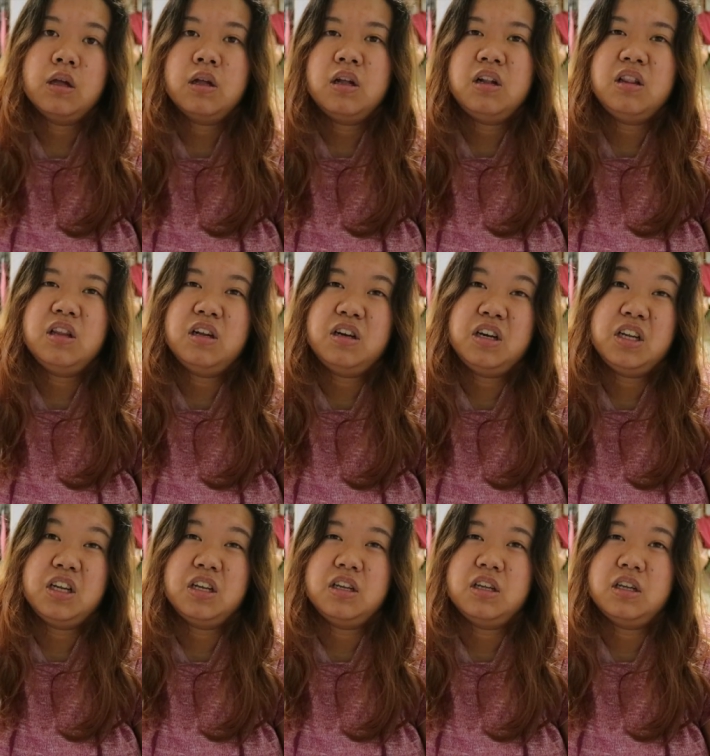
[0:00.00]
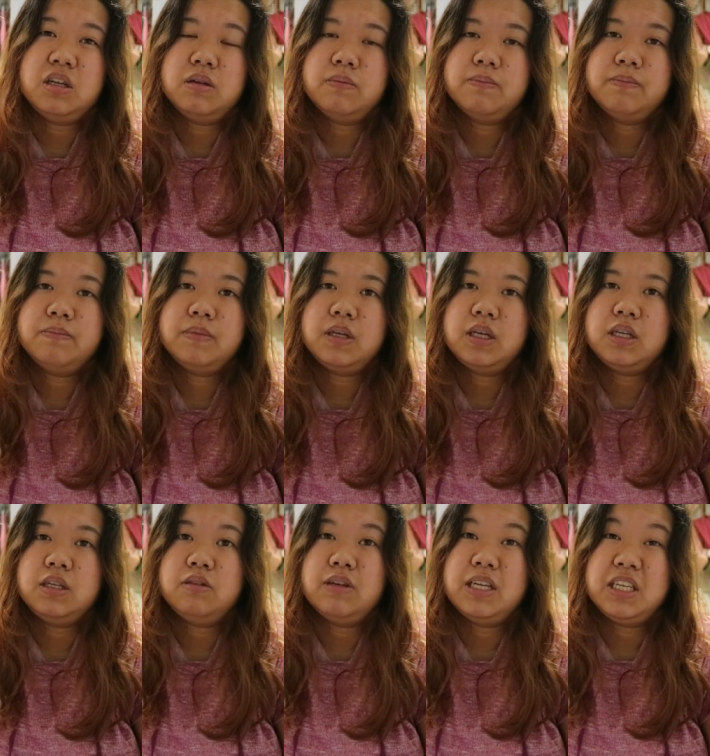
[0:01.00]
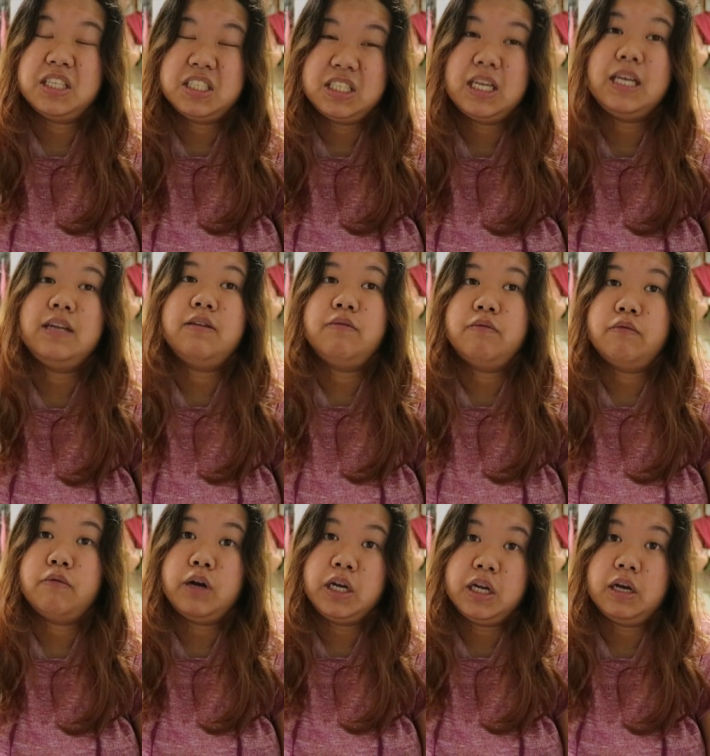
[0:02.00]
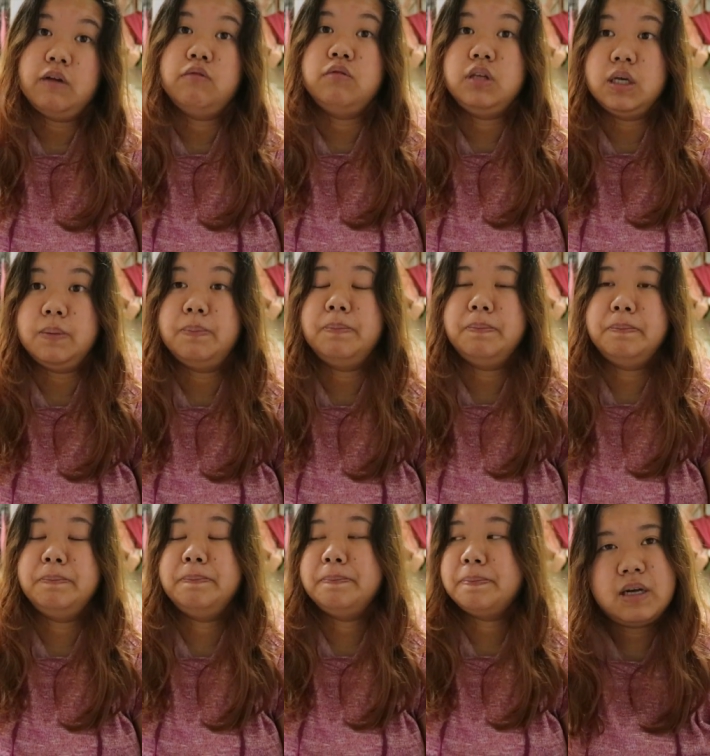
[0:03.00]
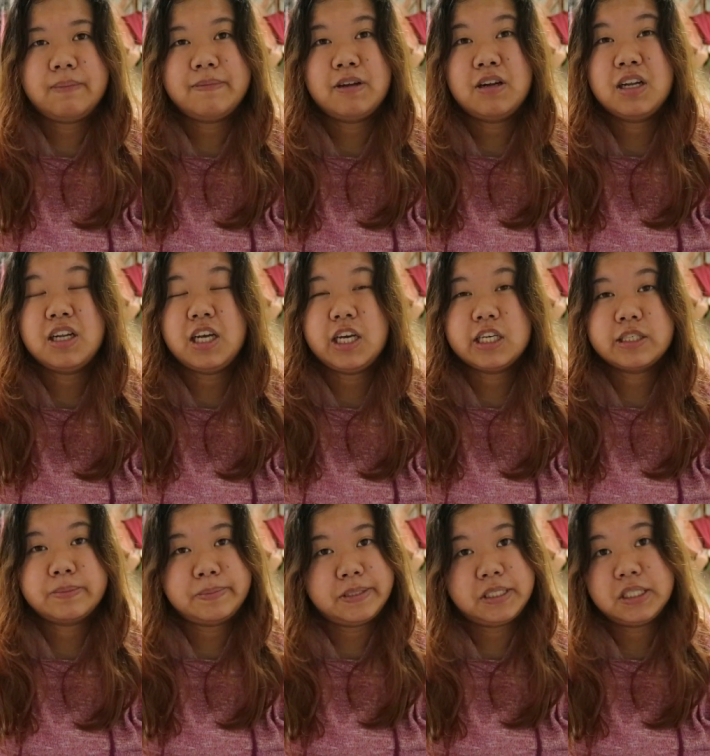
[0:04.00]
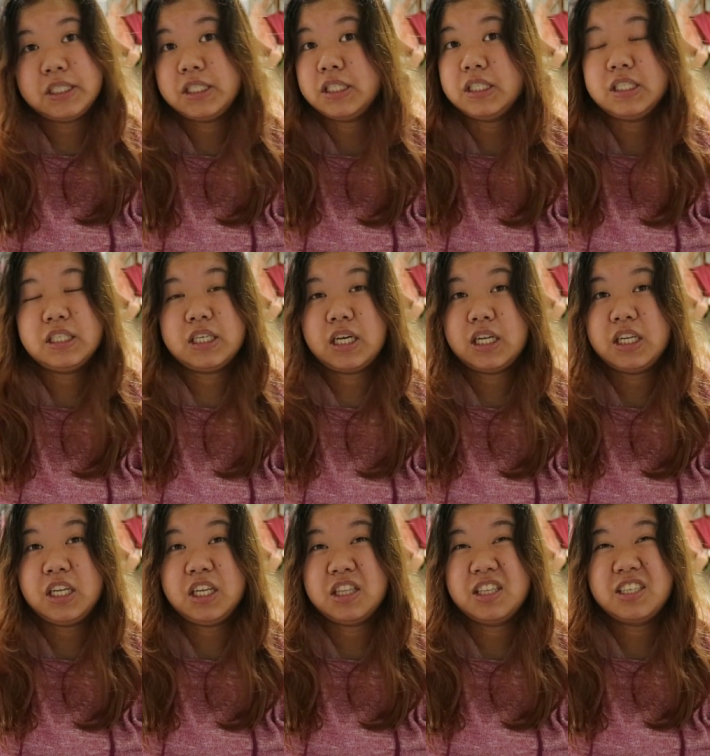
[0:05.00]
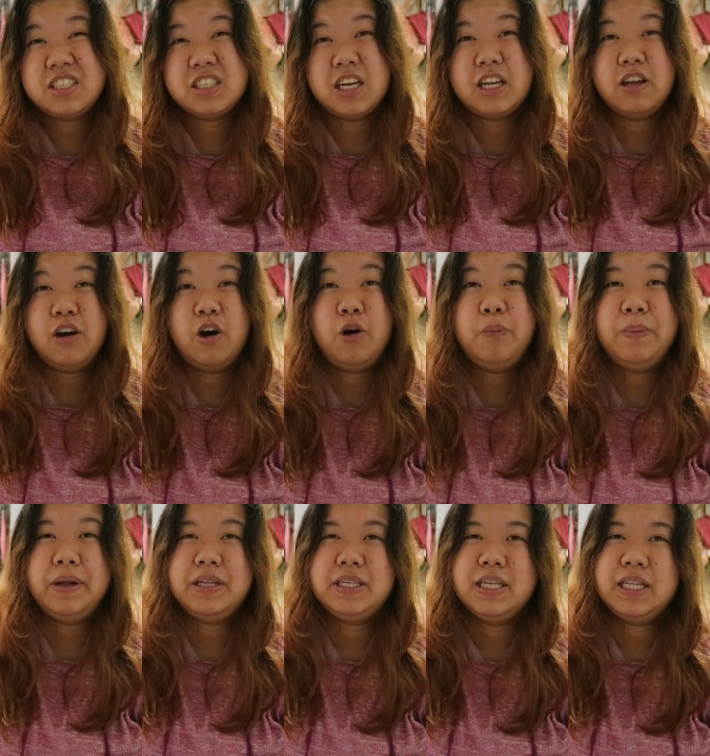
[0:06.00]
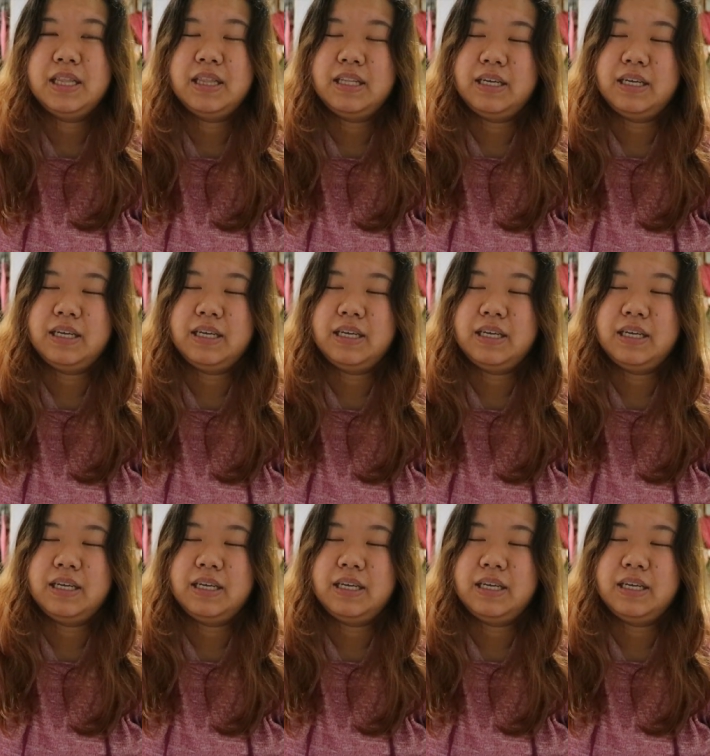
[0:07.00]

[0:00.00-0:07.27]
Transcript: learning in United States right now. Yep. I'm not an expert at English at all, but then